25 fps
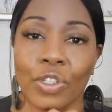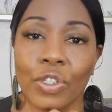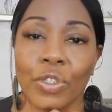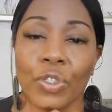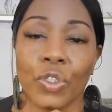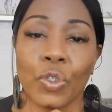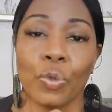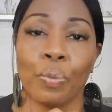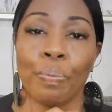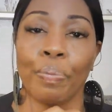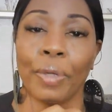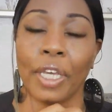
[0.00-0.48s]

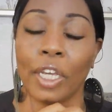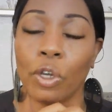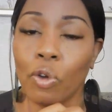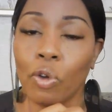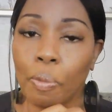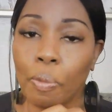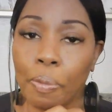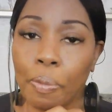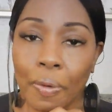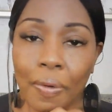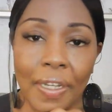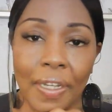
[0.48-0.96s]
So big
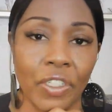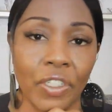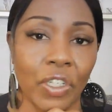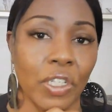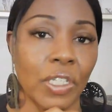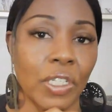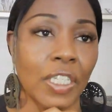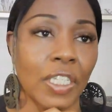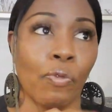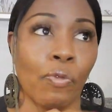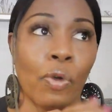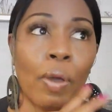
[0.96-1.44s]

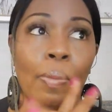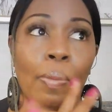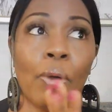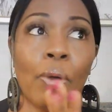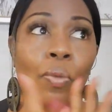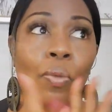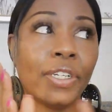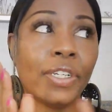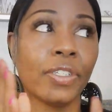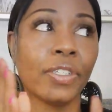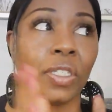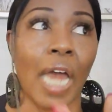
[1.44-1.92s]
corporations, if women
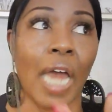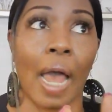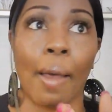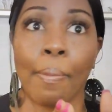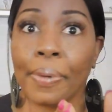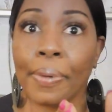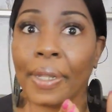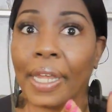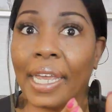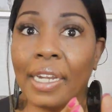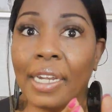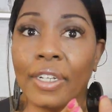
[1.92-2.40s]
want to stop
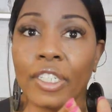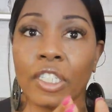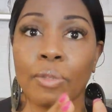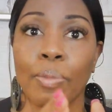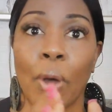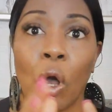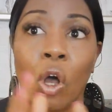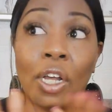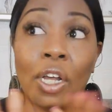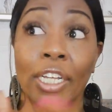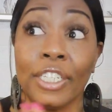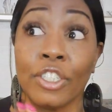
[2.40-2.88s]
playing it
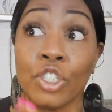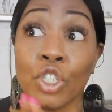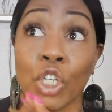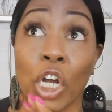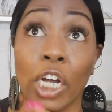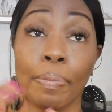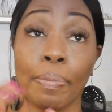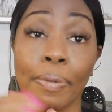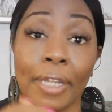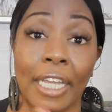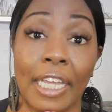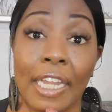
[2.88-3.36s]
small and start
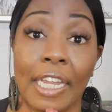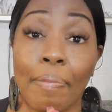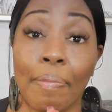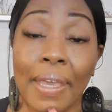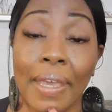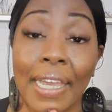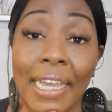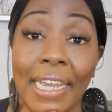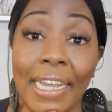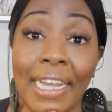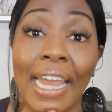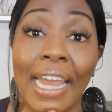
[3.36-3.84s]
playing it
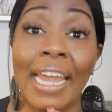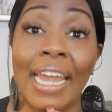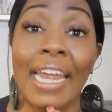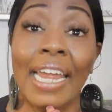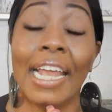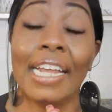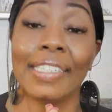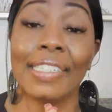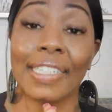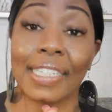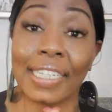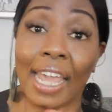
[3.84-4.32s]
big
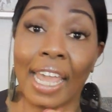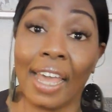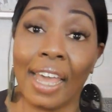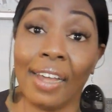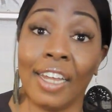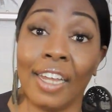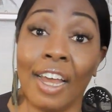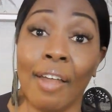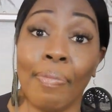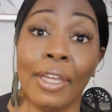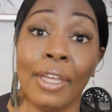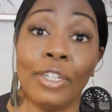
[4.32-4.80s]
and scale
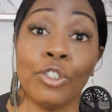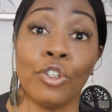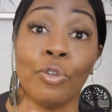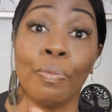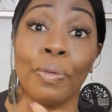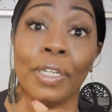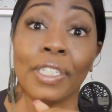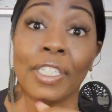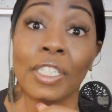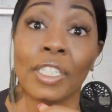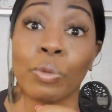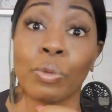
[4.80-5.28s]
up and do
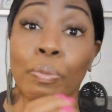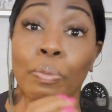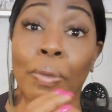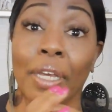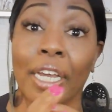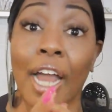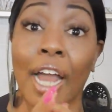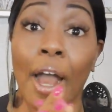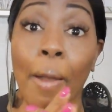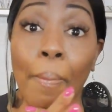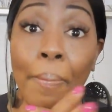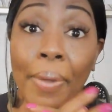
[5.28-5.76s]
business with big
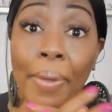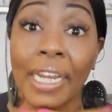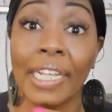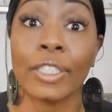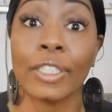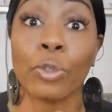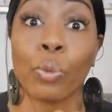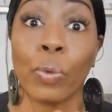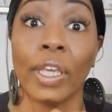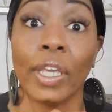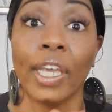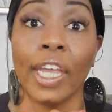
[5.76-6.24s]
companies,
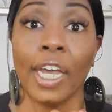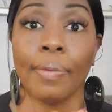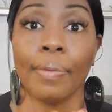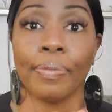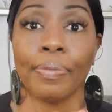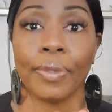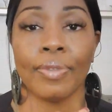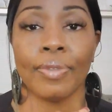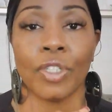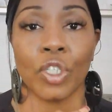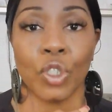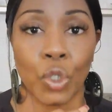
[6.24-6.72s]
we help
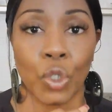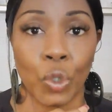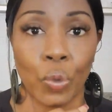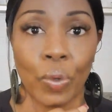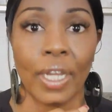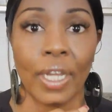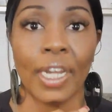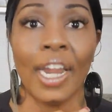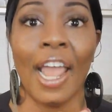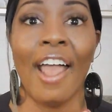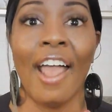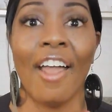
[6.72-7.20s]
them to do
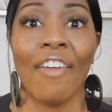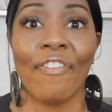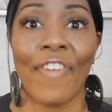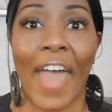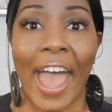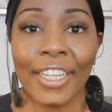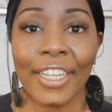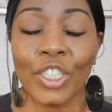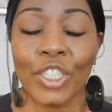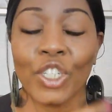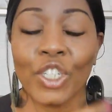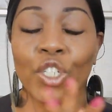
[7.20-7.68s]
it
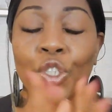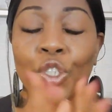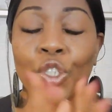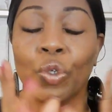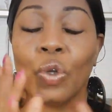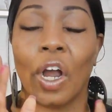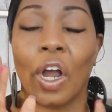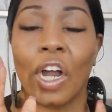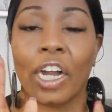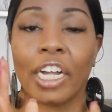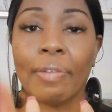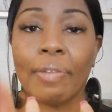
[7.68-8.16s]
faster through
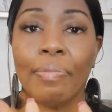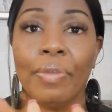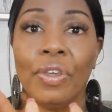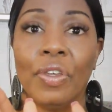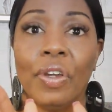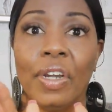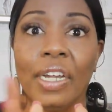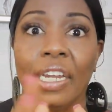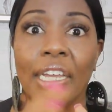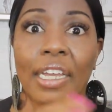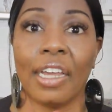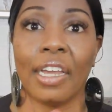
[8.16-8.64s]
our
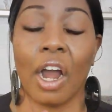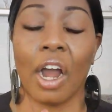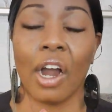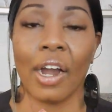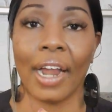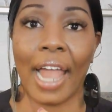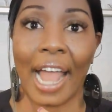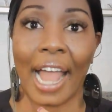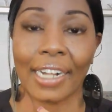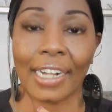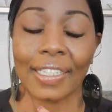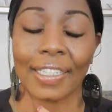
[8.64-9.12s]
community, our
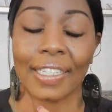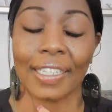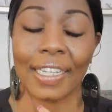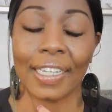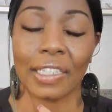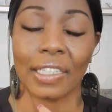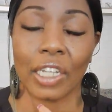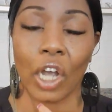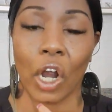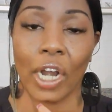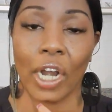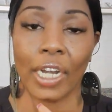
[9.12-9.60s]
access,
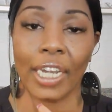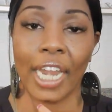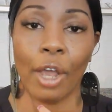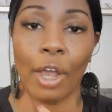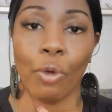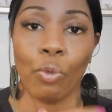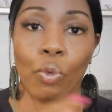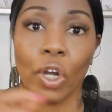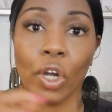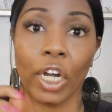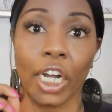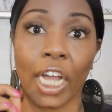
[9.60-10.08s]
our
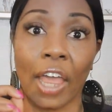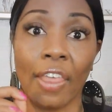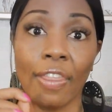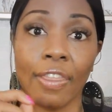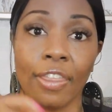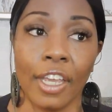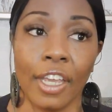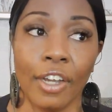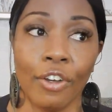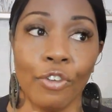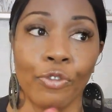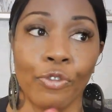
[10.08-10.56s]
network.
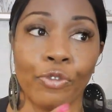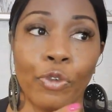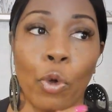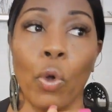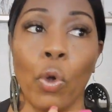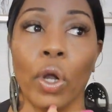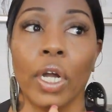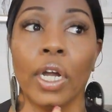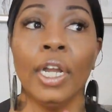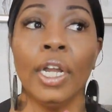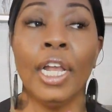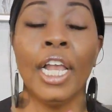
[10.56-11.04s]

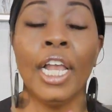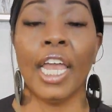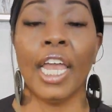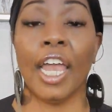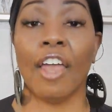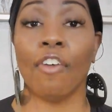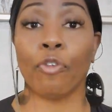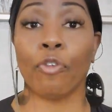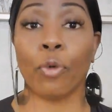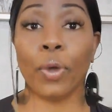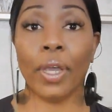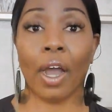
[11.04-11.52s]
Therefore,
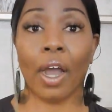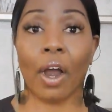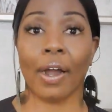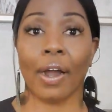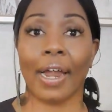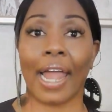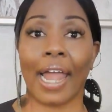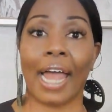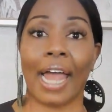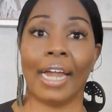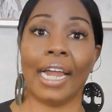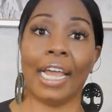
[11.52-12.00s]
if we are
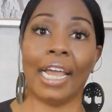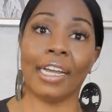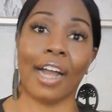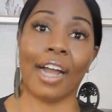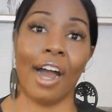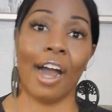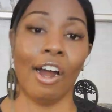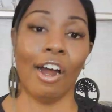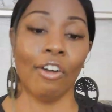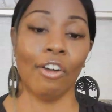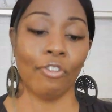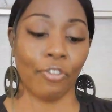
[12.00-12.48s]
at a
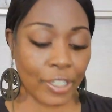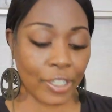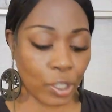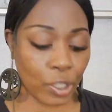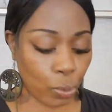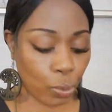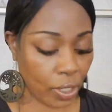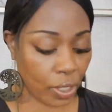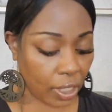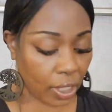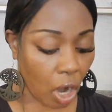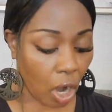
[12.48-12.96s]
conference
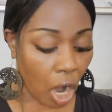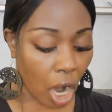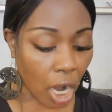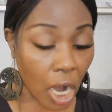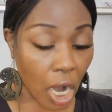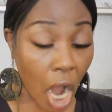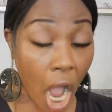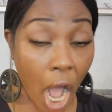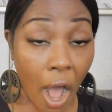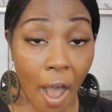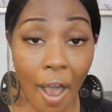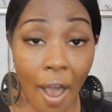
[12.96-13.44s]
where there are
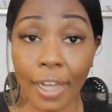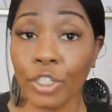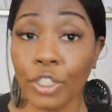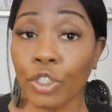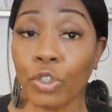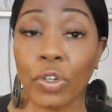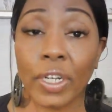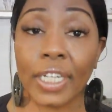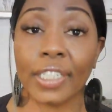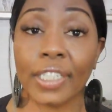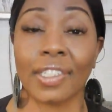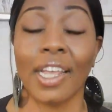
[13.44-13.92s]

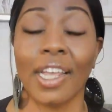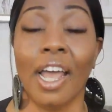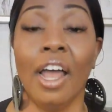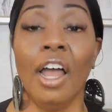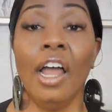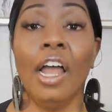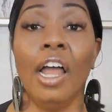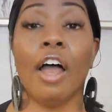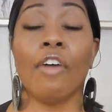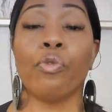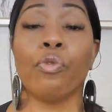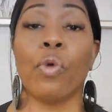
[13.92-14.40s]
hundreds
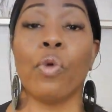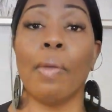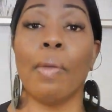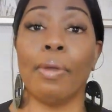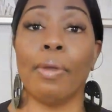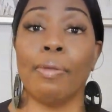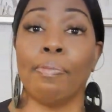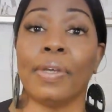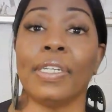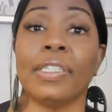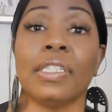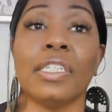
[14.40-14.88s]
of women
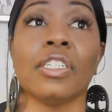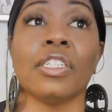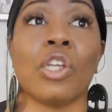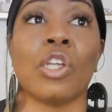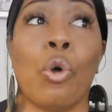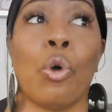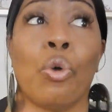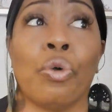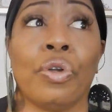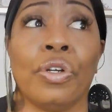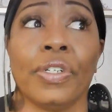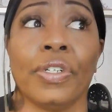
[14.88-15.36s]
business
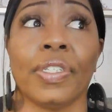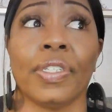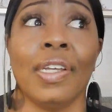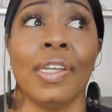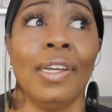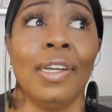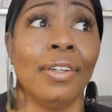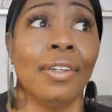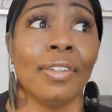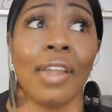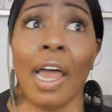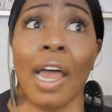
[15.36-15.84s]
owners,
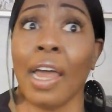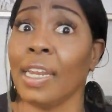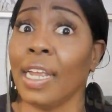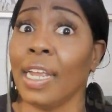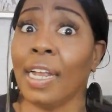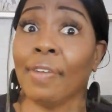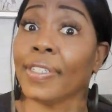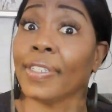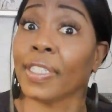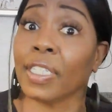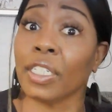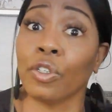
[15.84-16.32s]
not
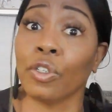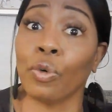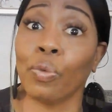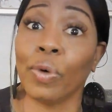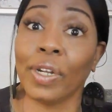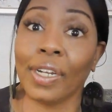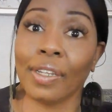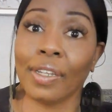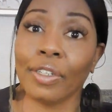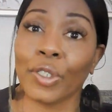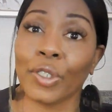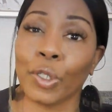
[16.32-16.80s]
every single one
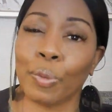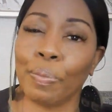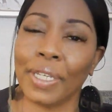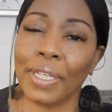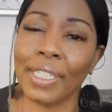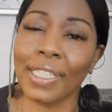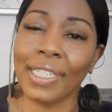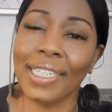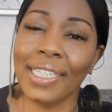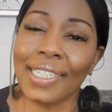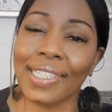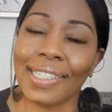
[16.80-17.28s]
of those
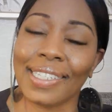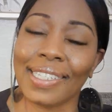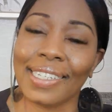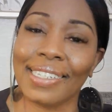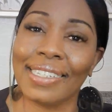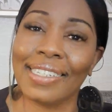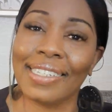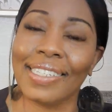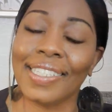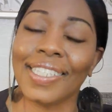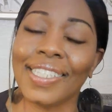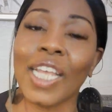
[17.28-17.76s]

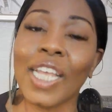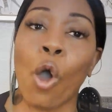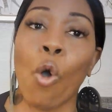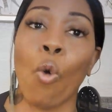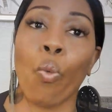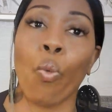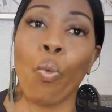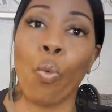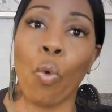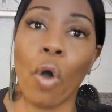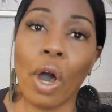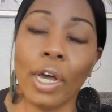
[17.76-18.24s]
businesses
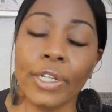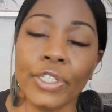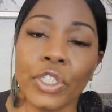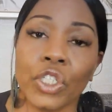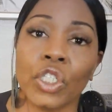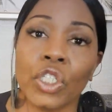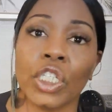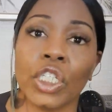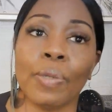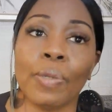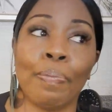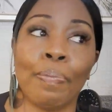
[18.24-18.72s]
wants
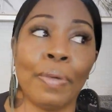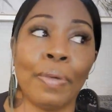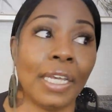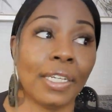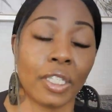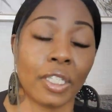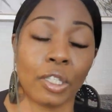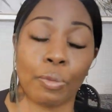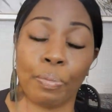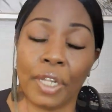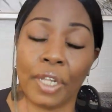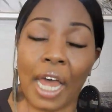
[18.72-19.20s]
to be a
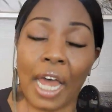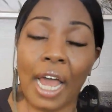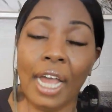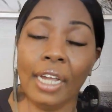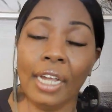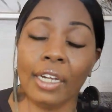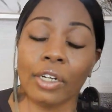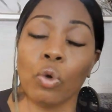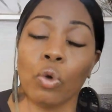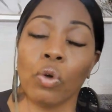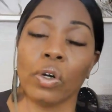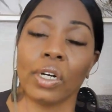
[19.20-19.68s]
supplier
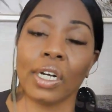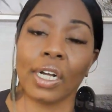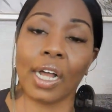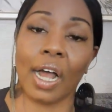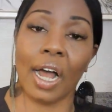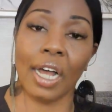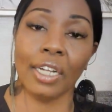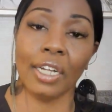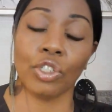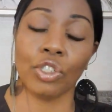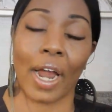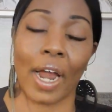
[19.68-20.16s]
or a
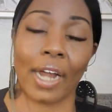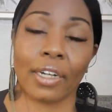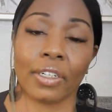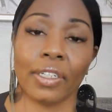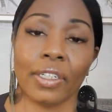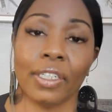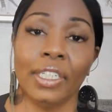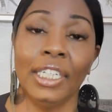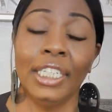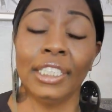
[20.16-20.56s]
contractor.